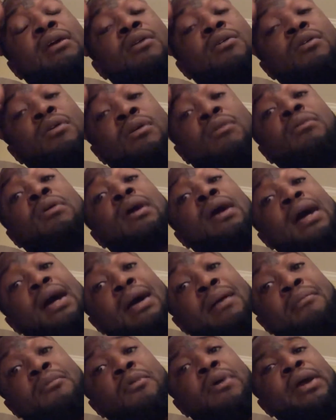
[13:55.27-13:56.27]
on, well,
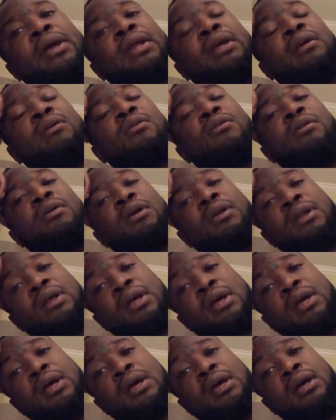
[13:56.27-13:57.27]
I'm waiting
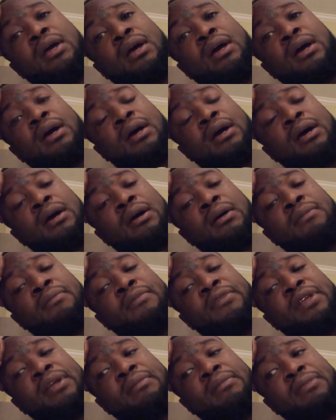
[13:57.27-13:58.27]
on
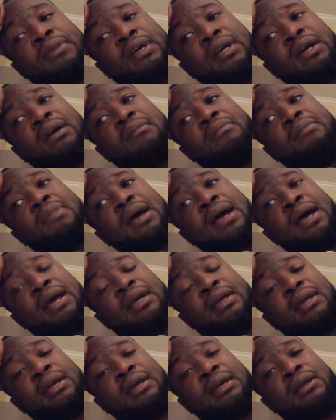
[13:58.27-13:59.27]
them to come
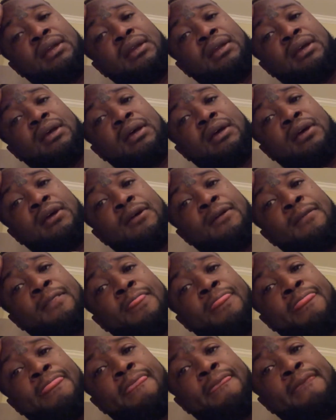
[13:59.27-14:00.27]
back and
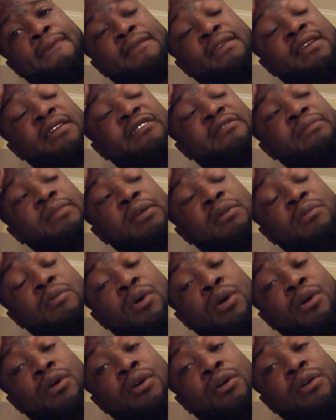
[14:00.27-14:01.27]
give me
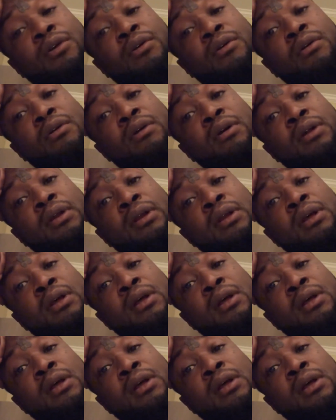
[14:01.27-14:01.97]
word on